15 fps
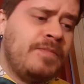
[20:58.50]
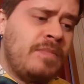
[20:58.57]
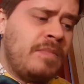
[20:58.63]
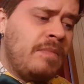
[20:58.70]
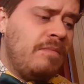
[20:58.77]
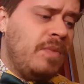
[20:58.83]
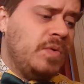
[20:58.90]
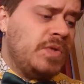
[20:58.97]

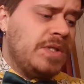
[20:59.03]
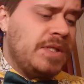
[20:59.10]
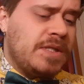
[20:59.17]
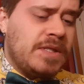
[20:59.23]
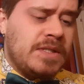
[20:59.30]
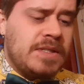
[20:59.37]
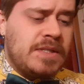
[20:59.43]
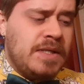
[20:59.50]
Mostly
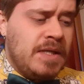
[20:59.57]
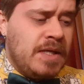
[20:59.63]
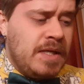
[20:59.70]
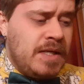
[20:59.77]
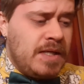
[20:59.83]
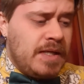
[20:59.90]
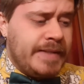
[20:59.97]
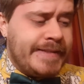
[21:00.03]
just
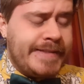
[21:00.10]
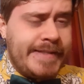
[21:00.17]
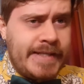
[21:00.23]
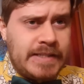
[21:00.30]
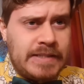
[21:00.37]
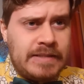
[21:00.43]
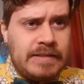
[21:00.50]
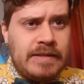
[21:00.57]

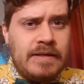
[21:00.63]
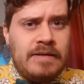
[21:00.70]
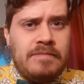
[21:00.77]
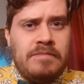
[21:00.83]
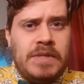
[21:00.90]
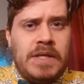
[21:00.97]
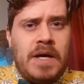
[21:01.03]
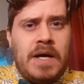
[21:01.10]
assess and
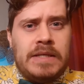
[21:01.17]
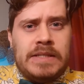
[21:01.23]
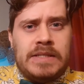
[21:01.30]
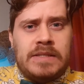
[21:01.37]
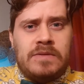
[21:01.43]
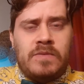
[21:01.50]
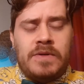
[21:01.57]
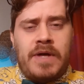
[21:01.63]
be
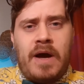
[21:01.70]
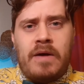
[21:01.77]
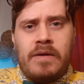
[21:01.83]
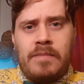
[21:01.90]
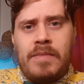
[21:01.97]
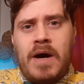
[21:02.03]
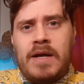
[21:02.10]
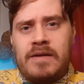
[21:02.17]
honest with how your
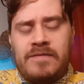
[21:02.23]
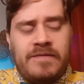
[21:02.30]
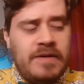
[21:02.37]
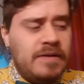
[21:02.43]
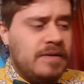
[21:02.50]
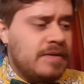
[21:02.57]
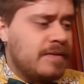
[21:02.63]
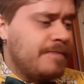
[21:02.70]
body
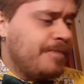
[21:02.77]
feels.